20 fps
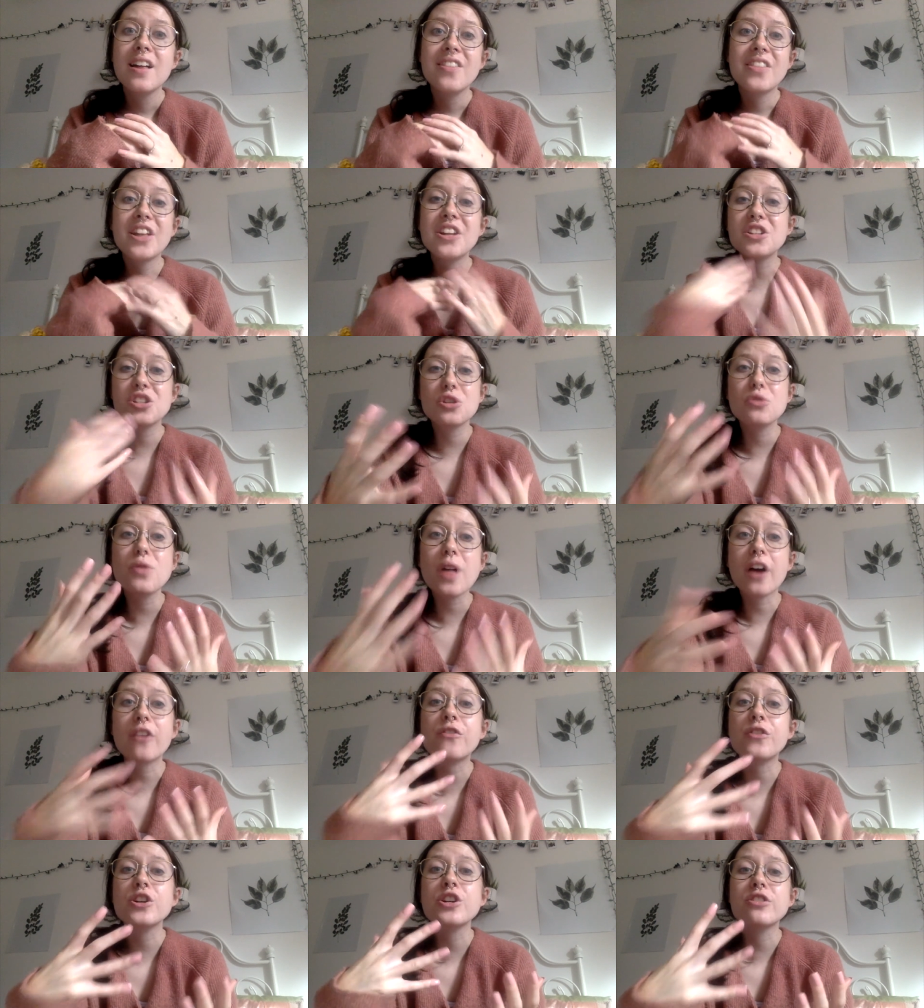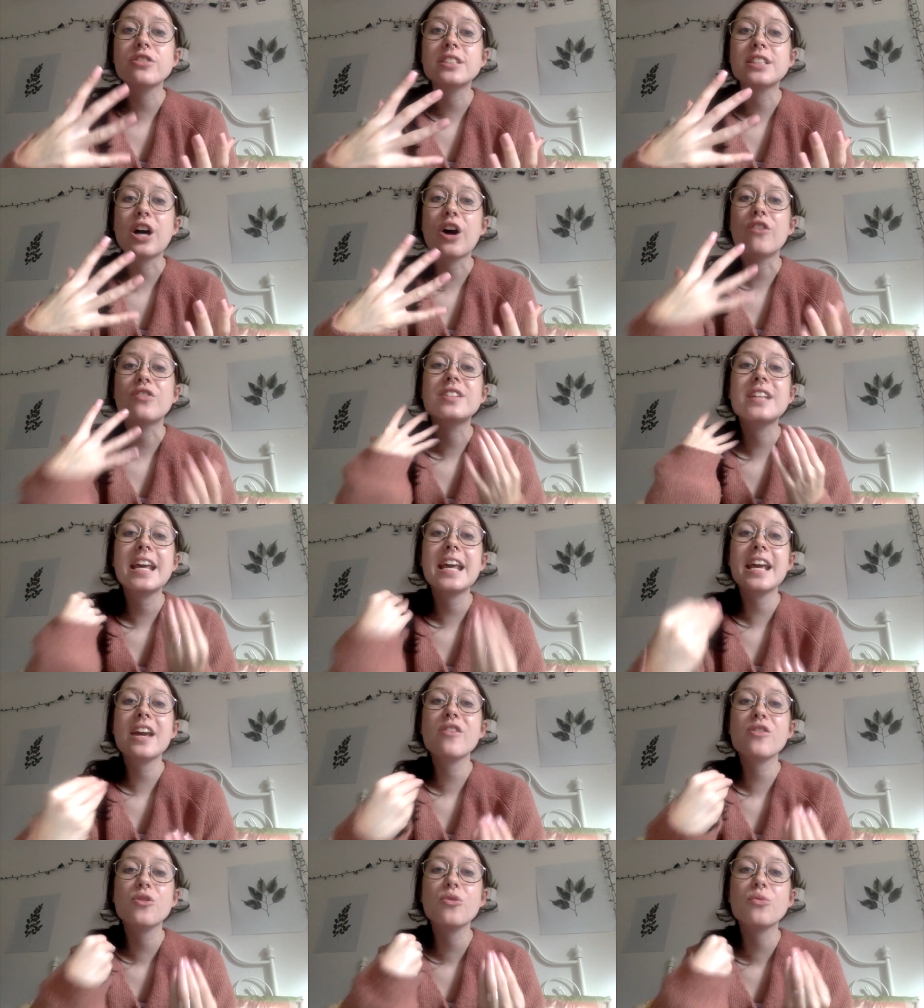then do that for yourself.
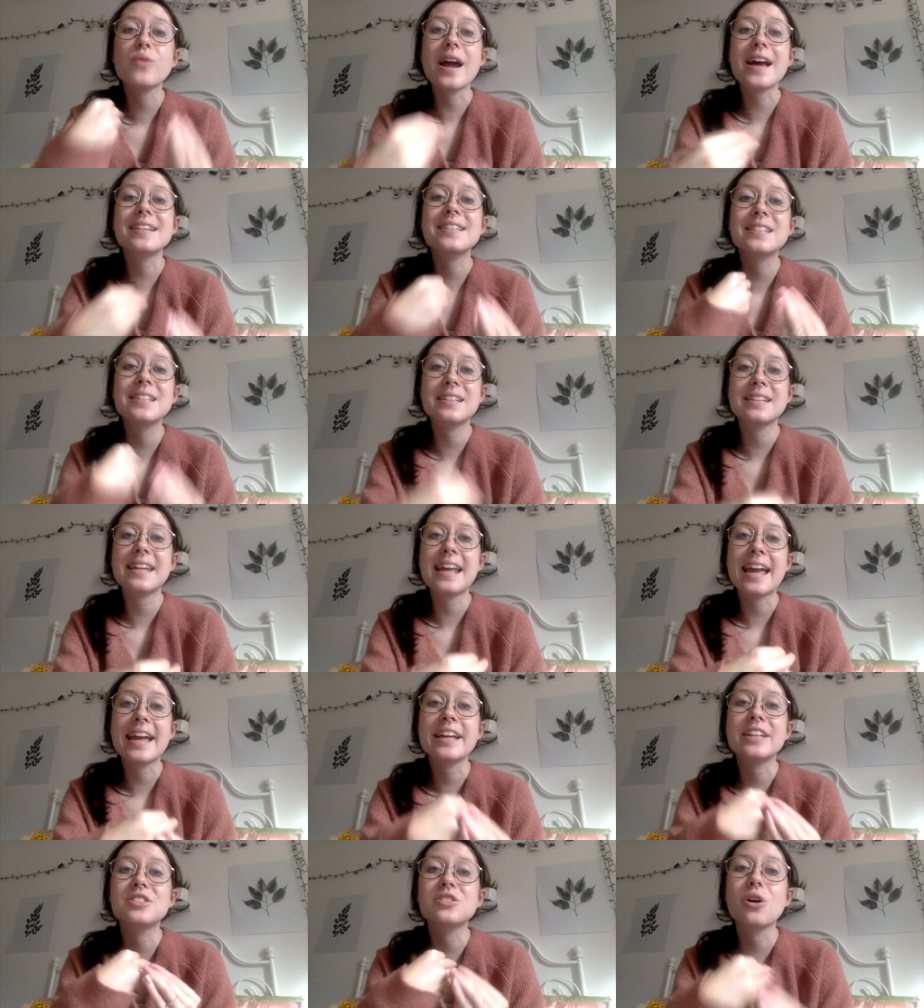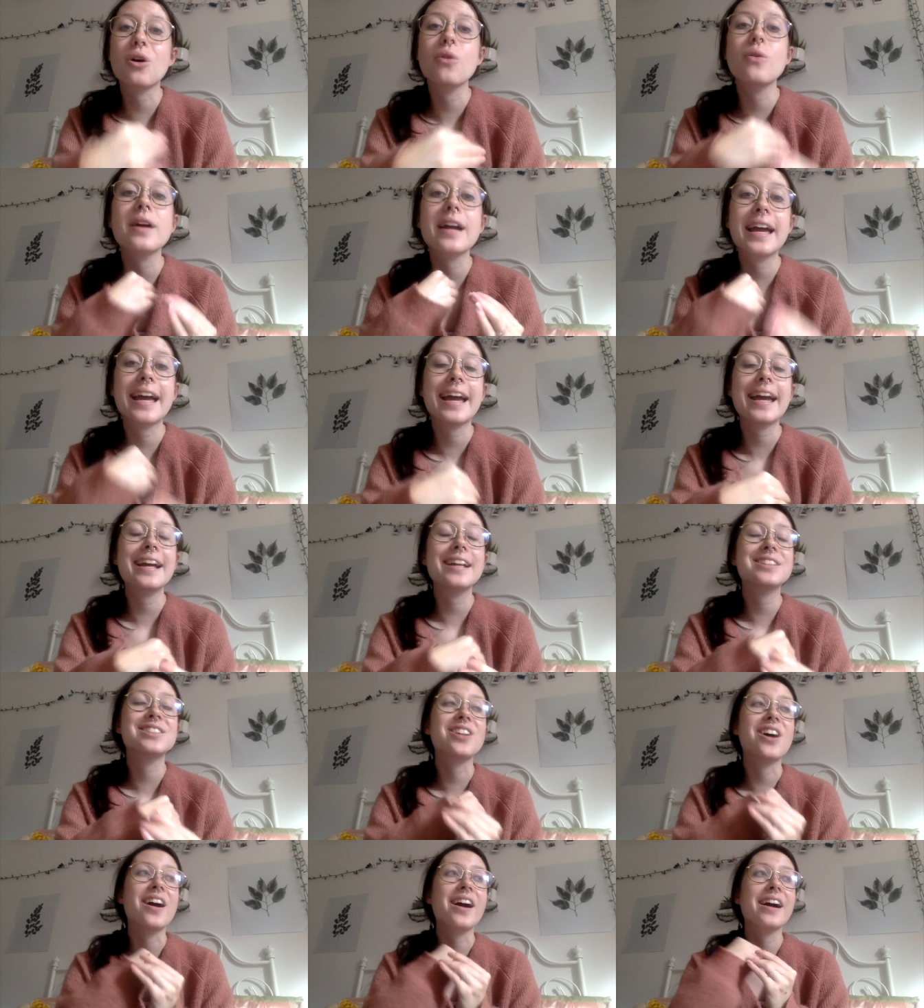Take the rest day. It's okay.
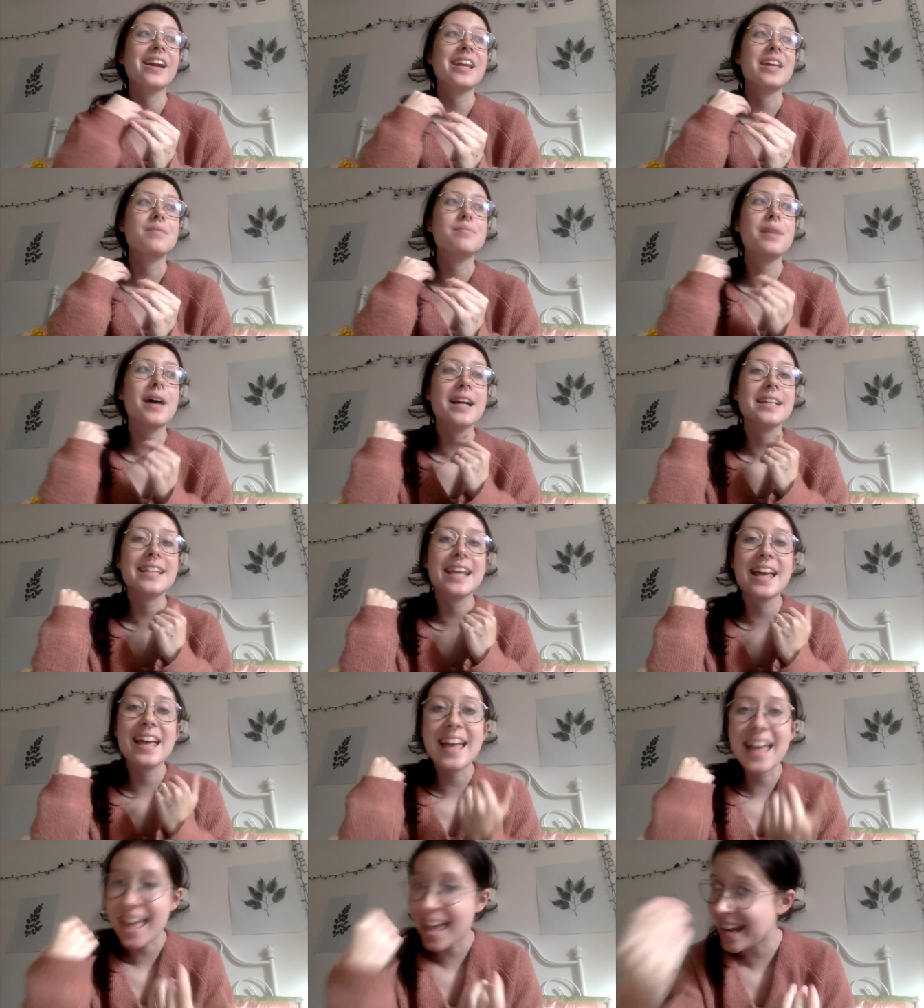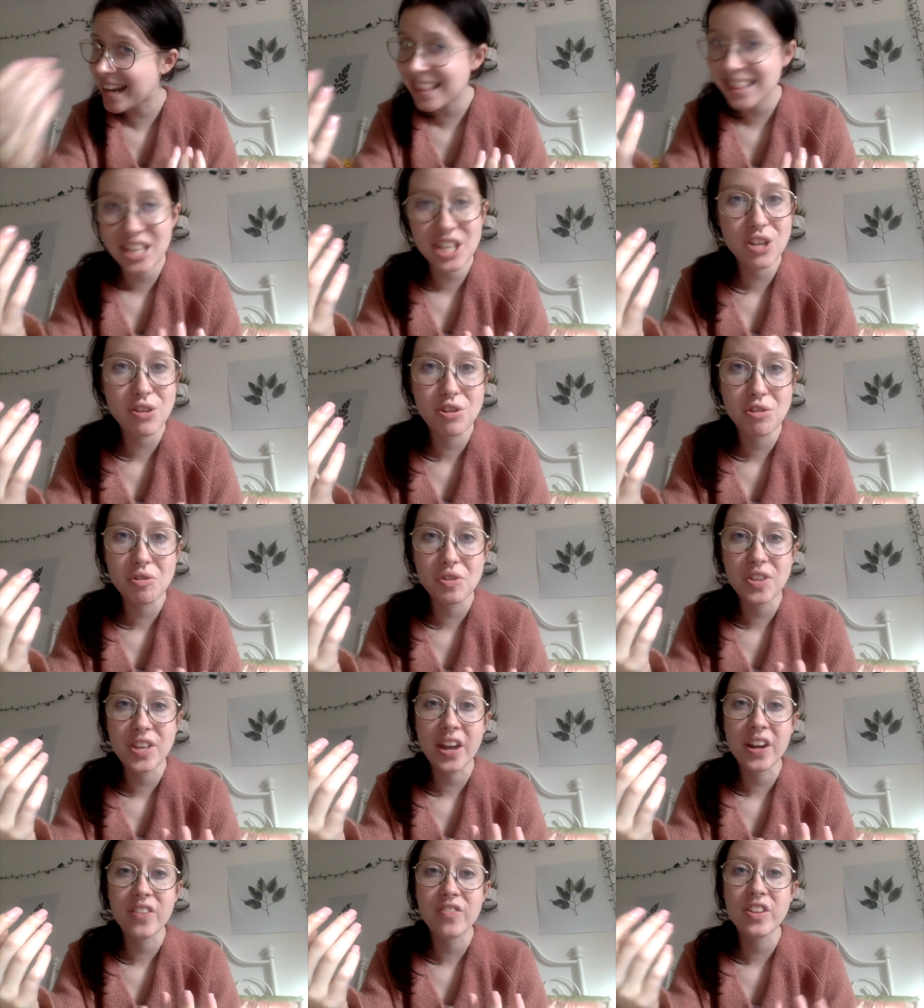It's not going to impact anything you do at
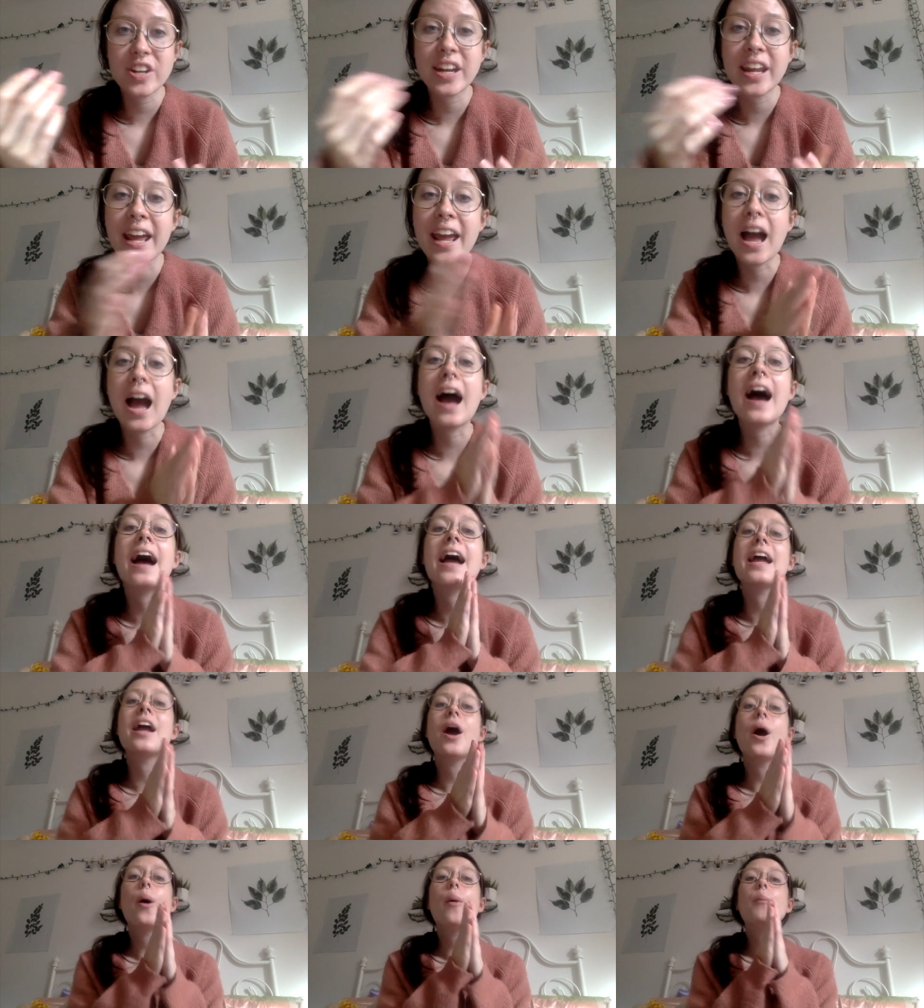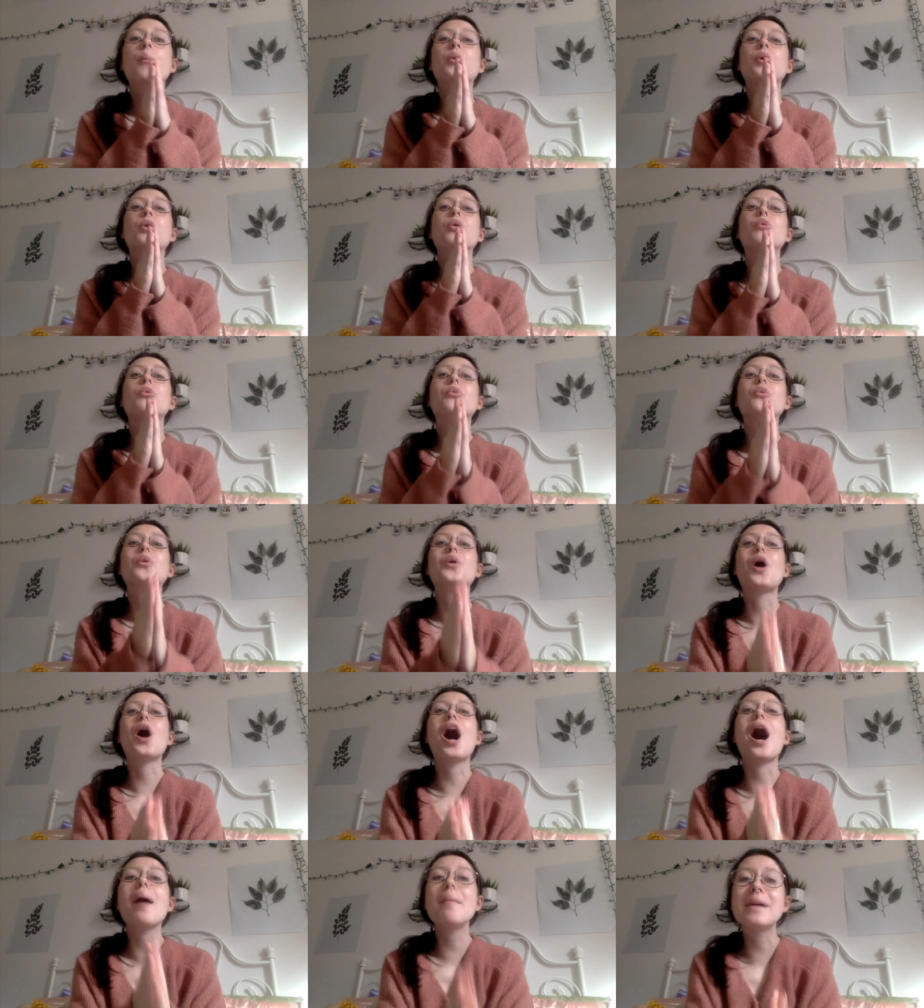the end of the day. I
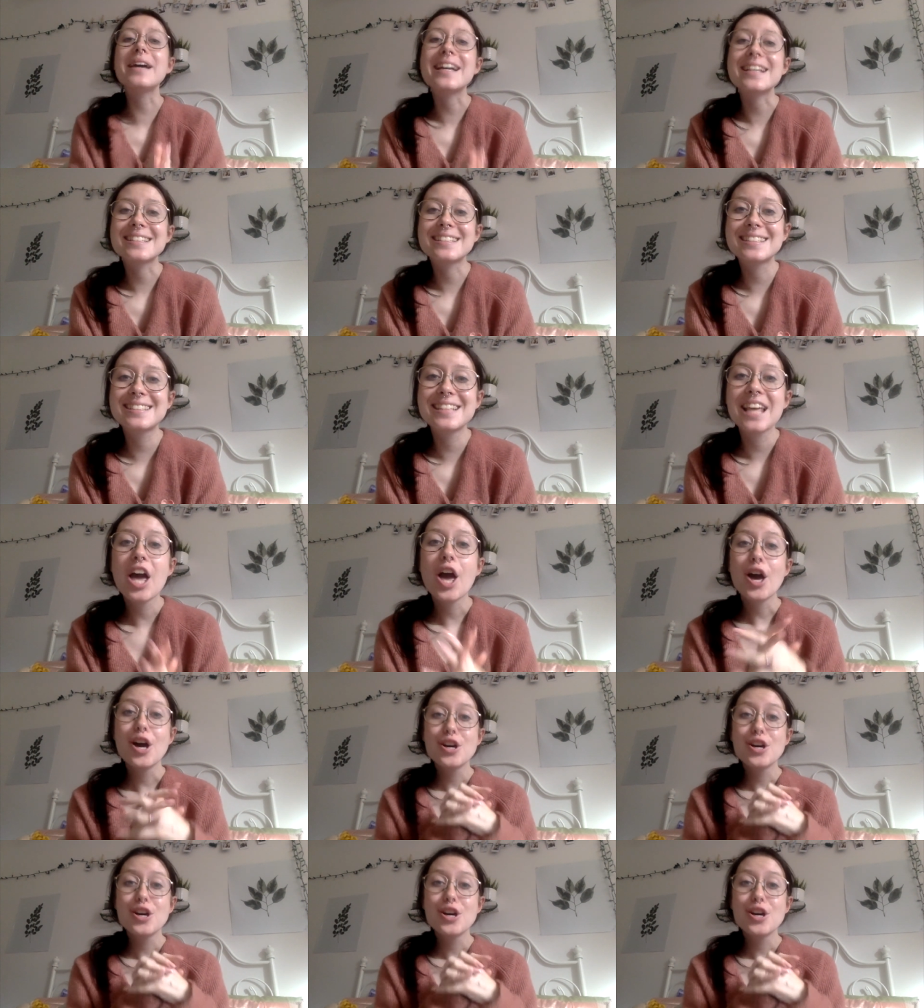promise.